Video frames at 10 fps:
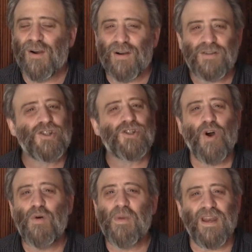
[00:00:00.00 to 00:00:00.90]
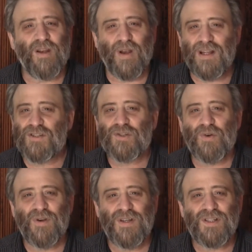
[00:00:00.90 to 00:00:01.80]
There are so many great
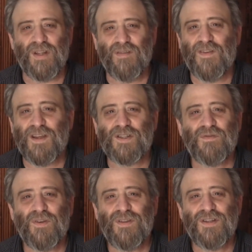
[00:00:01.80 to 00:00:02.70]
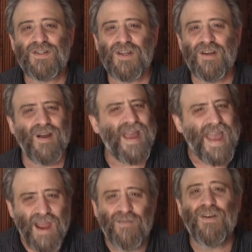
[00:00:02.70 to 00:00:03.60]
stories in the festival this year.
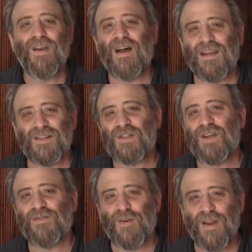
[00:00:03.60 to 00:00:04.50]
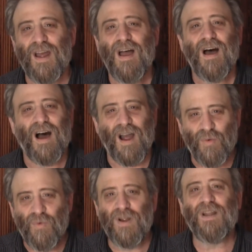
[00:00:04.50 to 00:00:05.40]
Every night is different. I
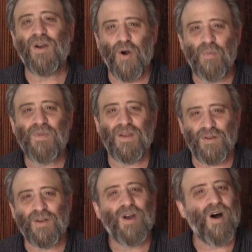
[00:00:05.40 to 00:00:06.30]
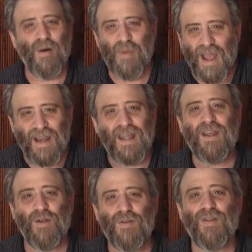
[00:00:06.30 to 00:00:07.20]
really hope that you'll come
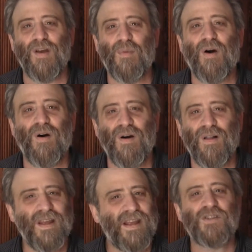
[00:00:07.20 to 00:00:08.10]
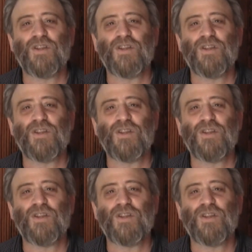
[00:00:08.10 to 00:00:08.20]
and hear them all.